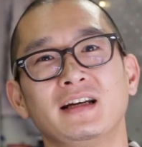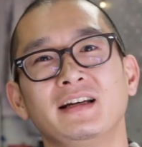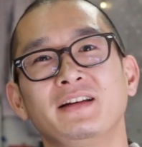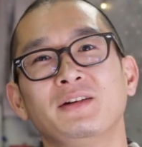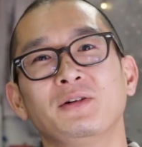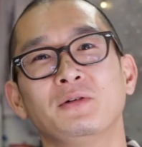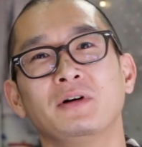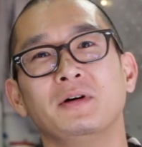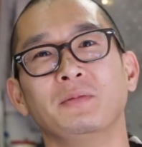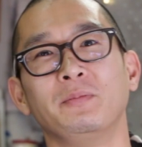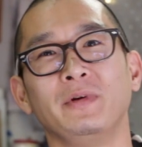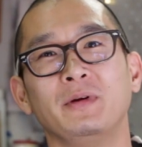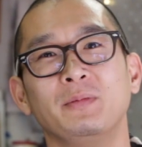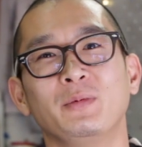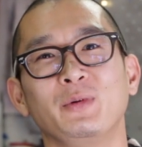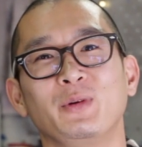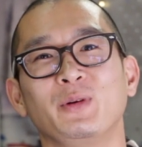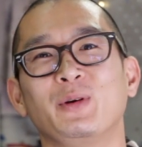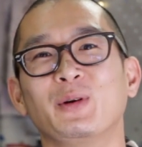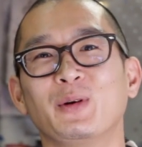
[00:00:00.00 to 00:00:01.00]
I don't want
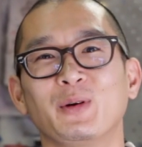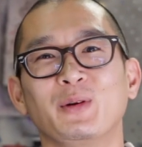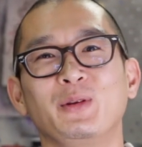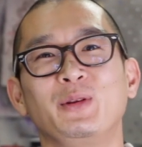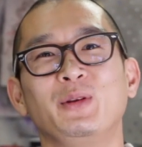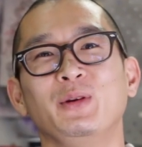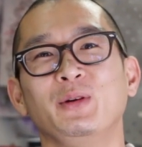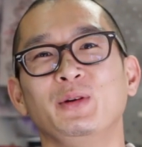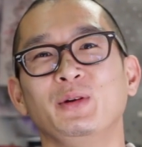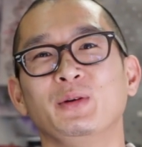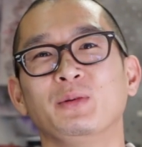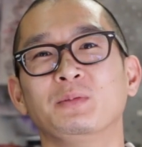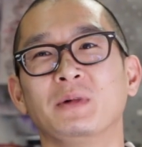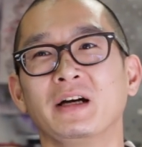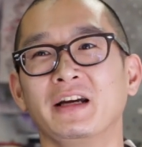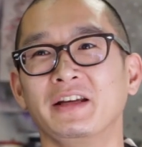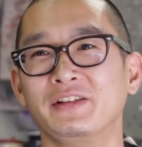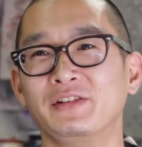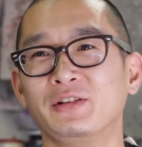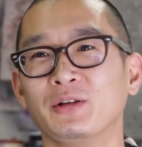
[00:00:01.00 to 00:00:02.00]
people to go to
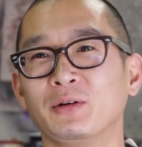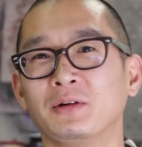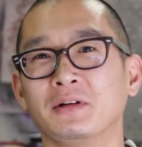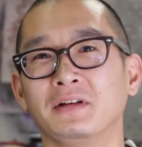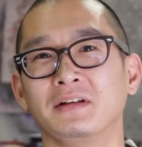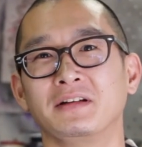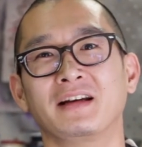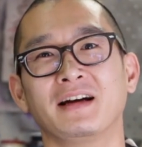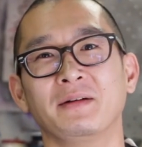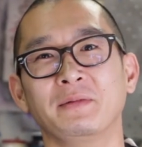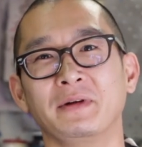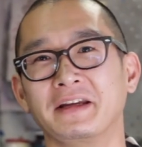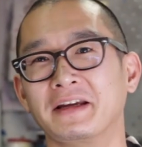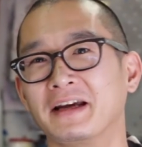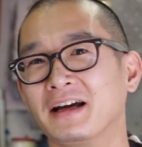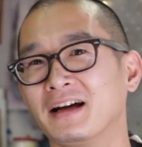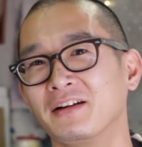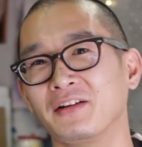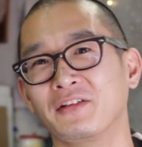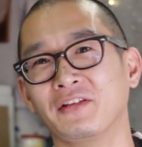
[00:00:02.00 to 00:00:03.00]
my show and
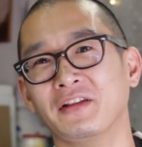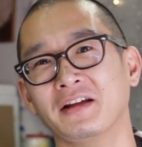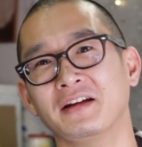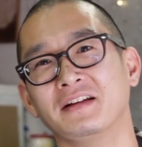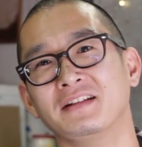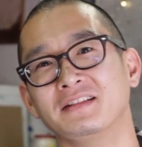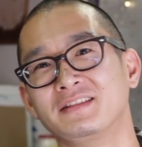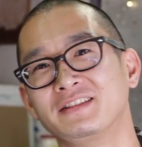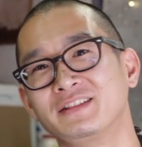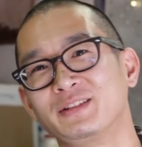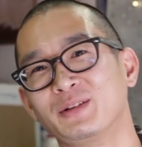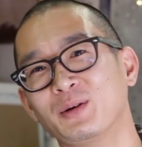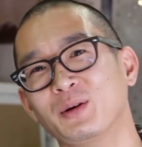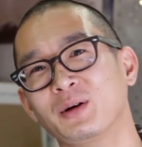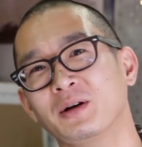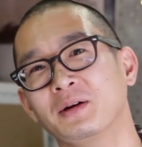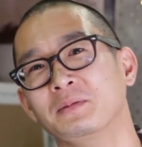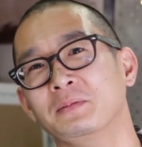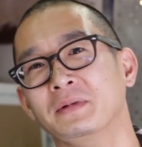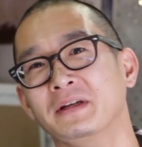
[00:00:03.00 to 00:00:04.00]
coming out of the
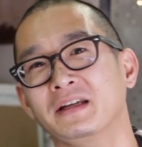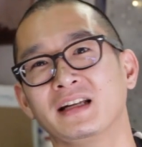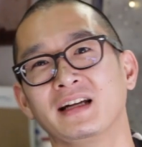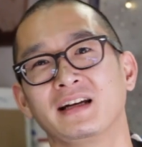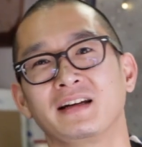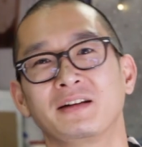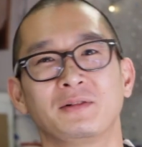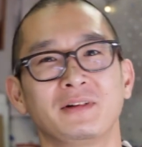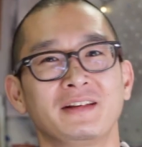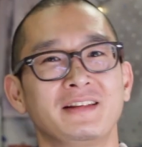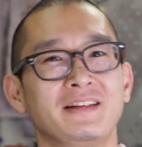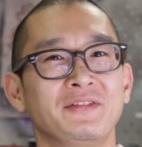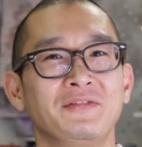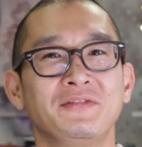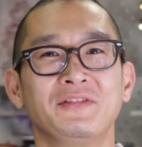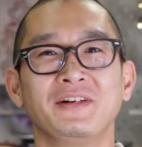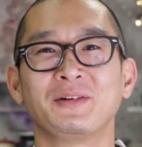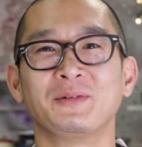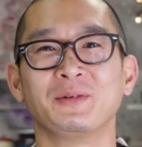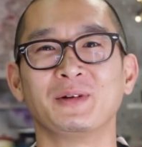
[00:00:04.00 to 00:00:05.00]
store be like, what the
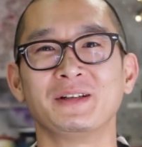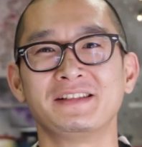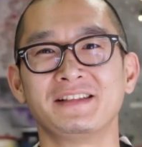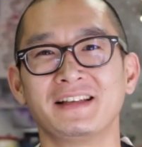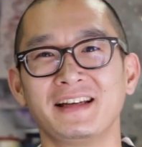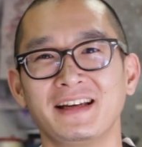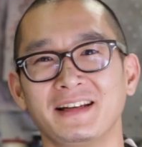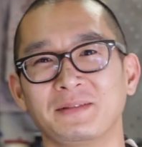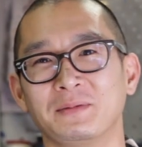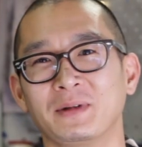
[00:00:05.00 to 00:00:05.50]
fuck was that